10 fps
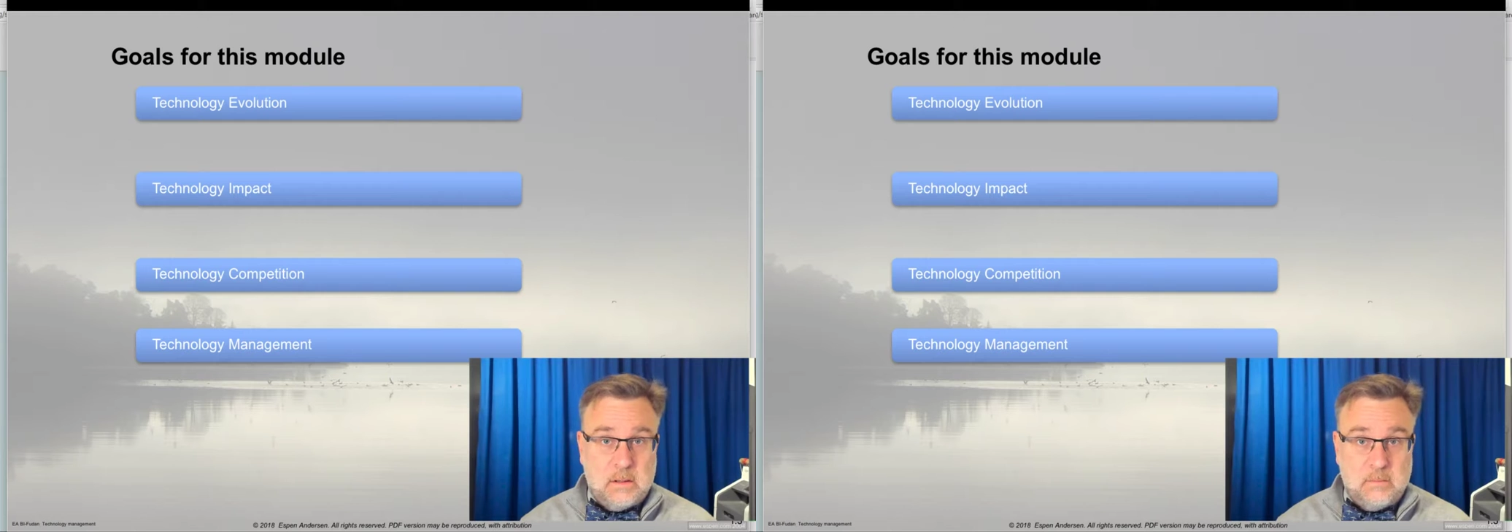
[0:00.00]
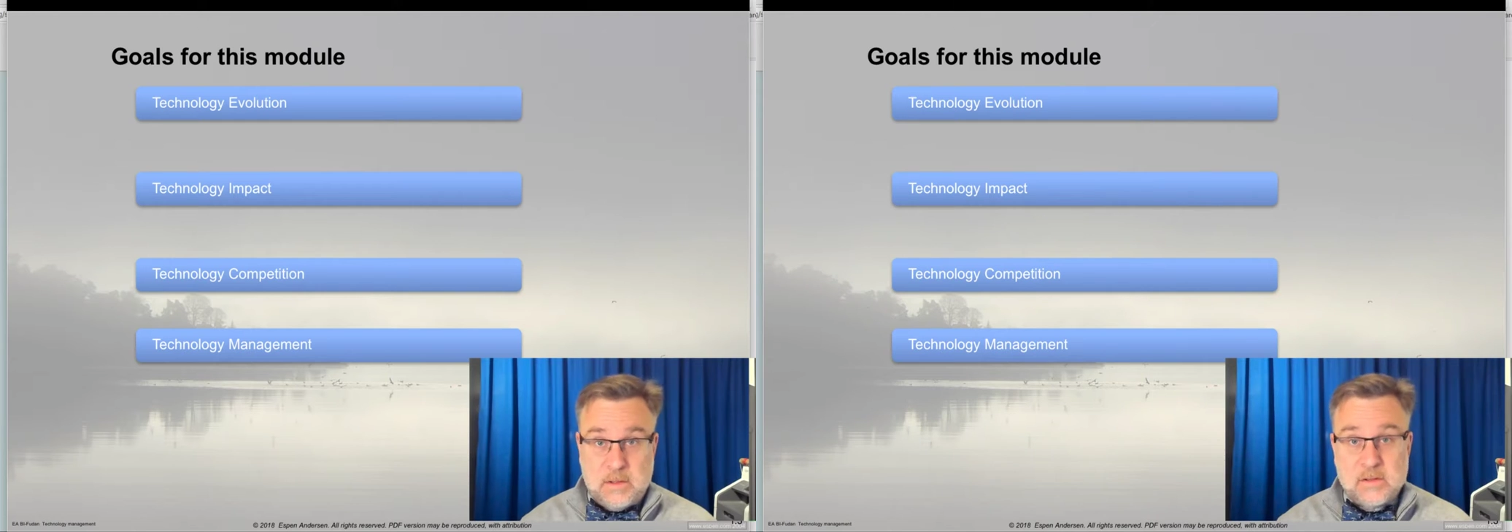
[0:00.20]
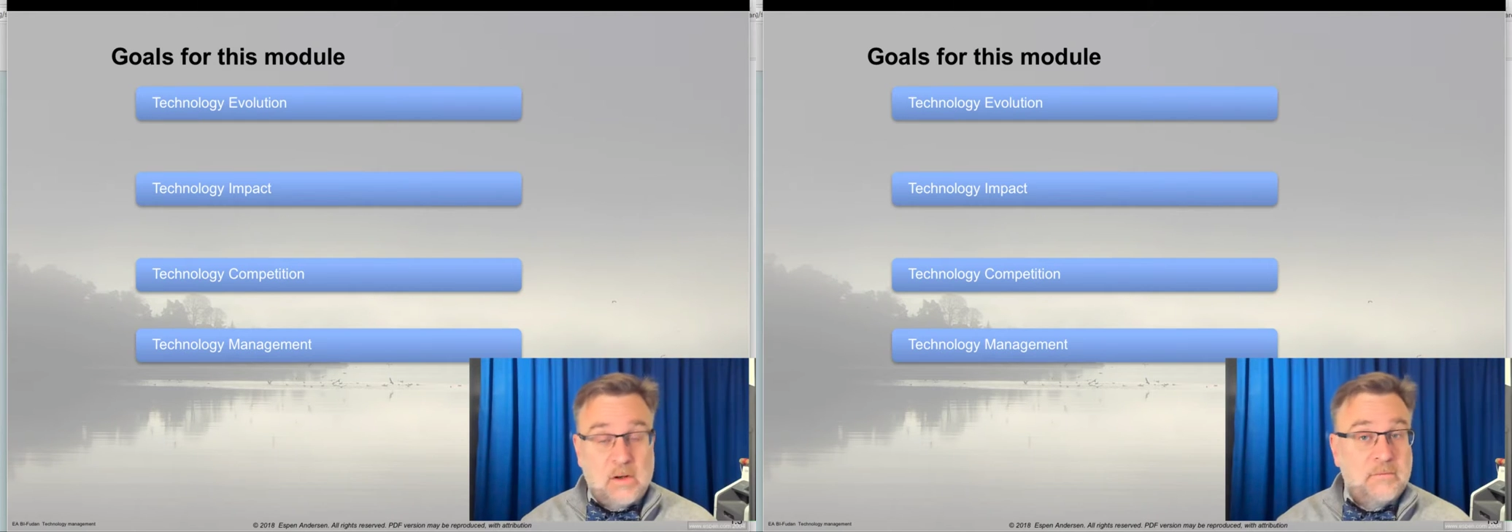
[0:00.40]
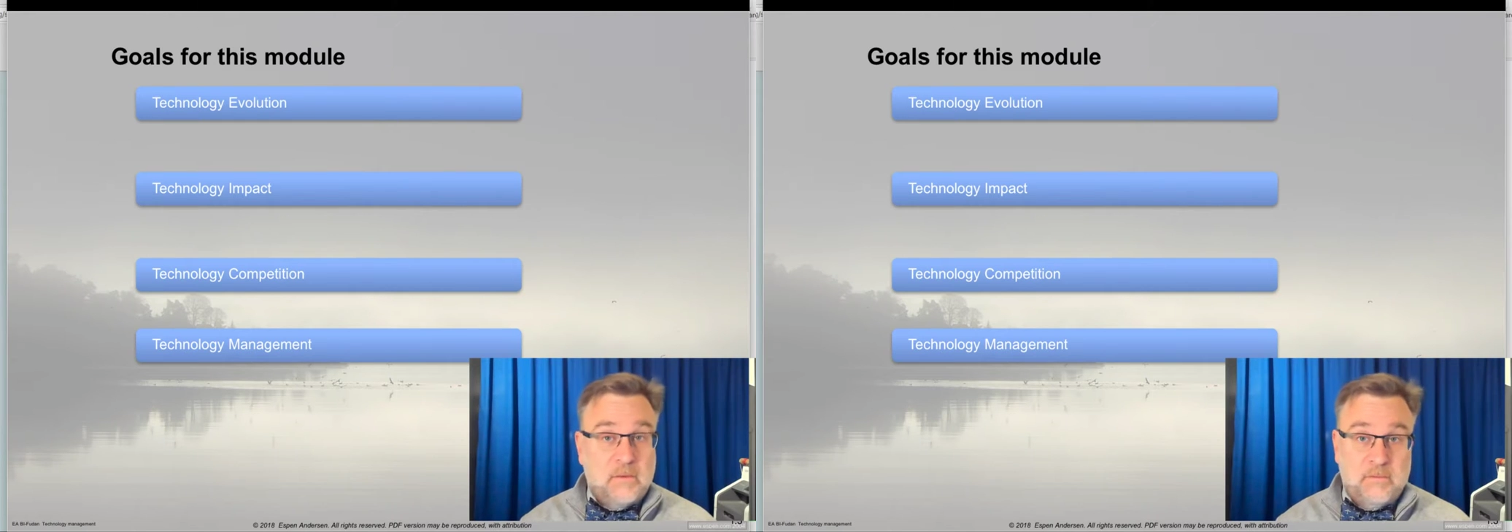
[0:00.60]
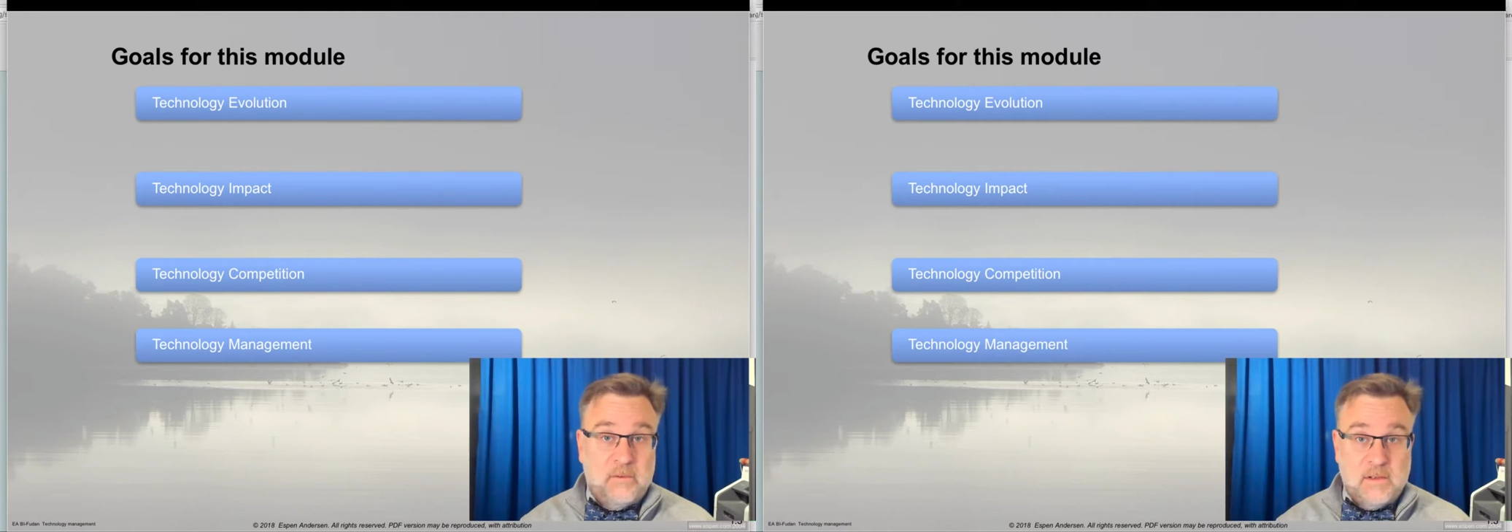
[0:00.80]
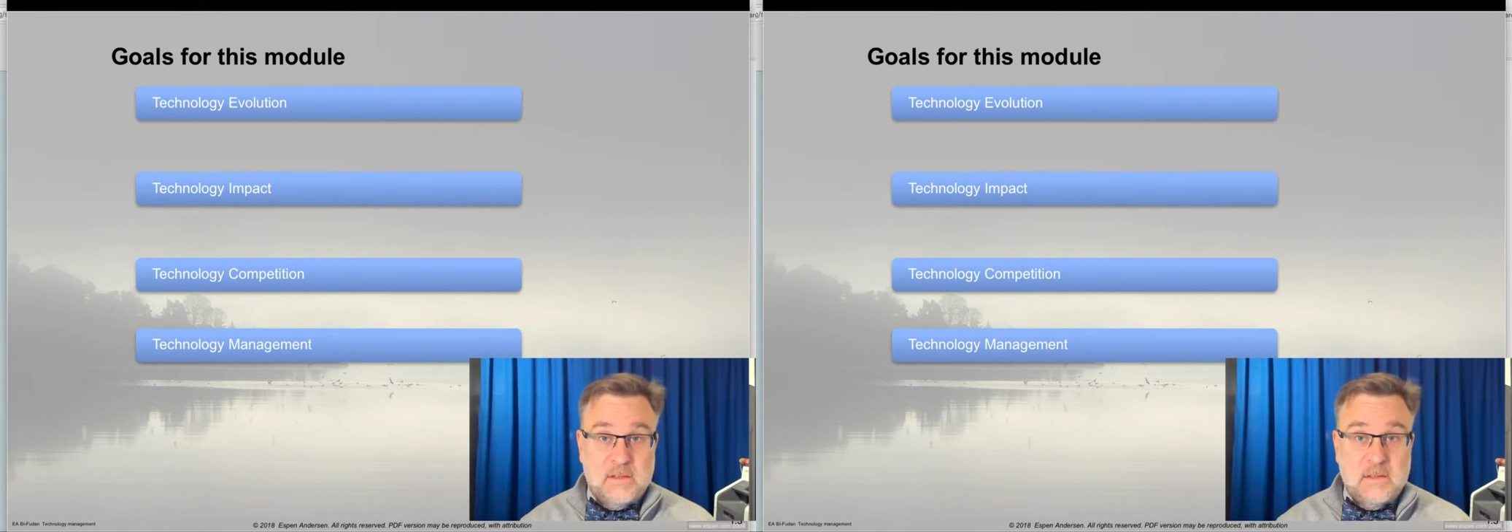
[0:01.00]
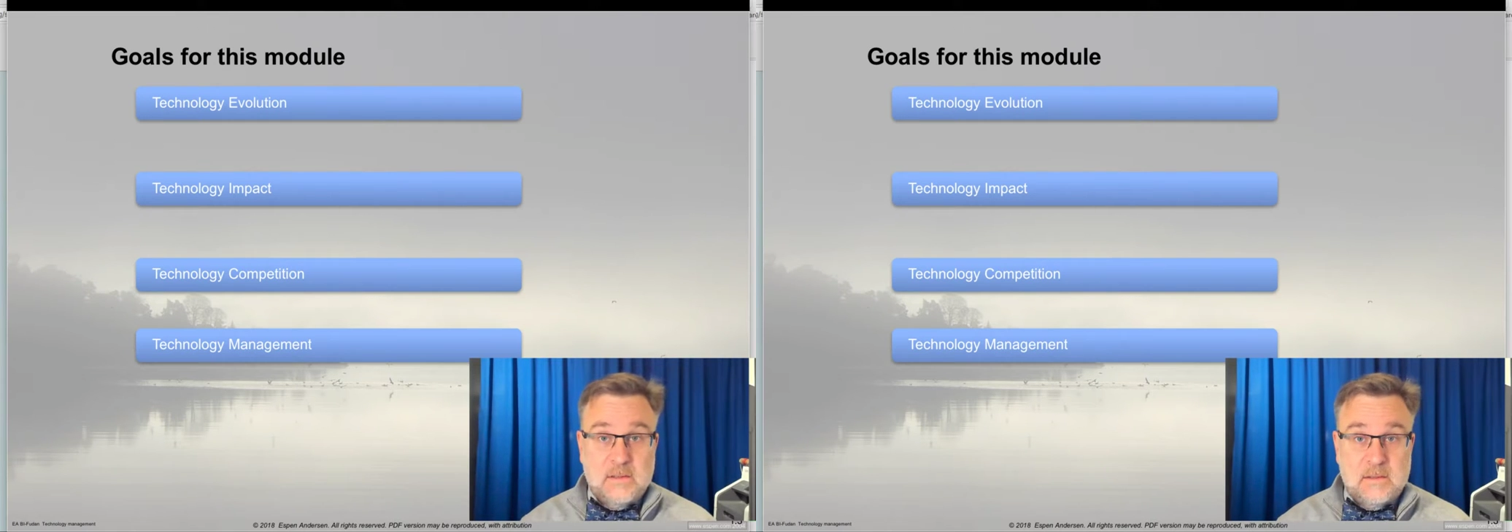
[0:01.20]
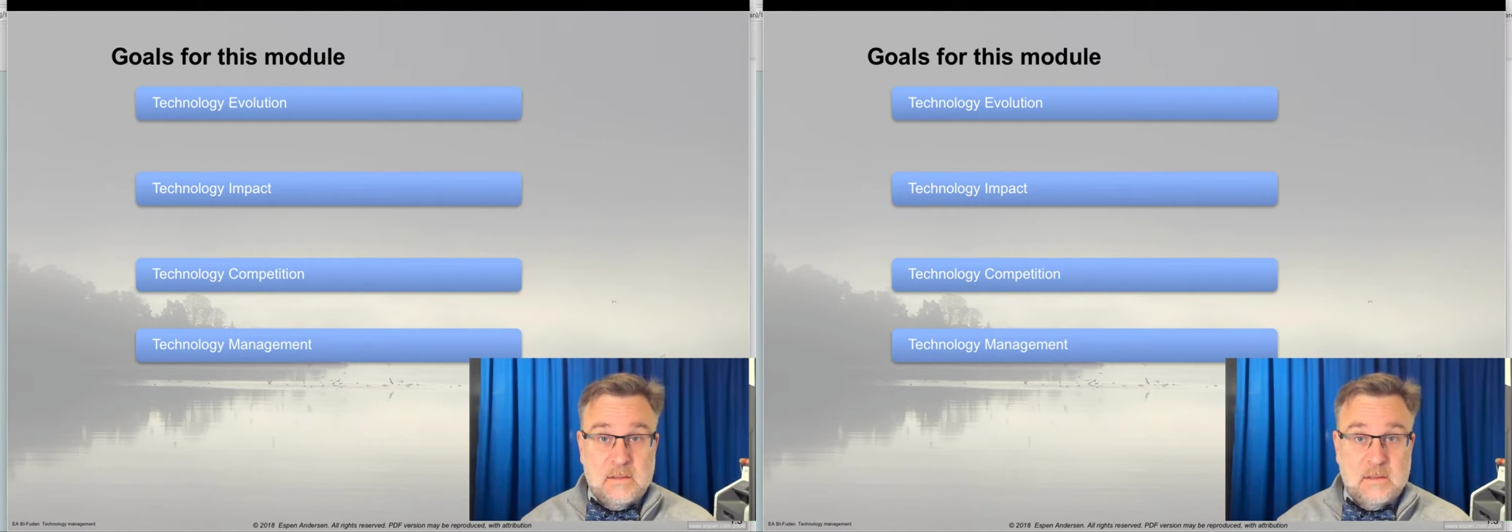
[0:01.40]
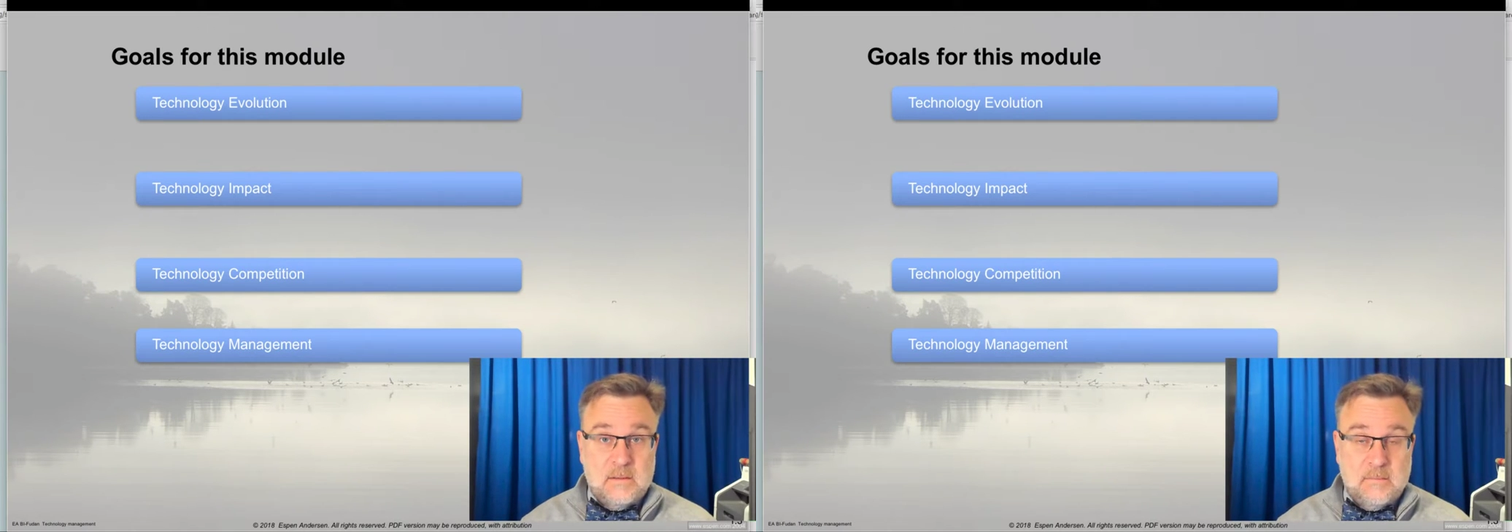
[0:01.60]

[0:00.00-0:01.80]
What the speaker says: In software, for instance,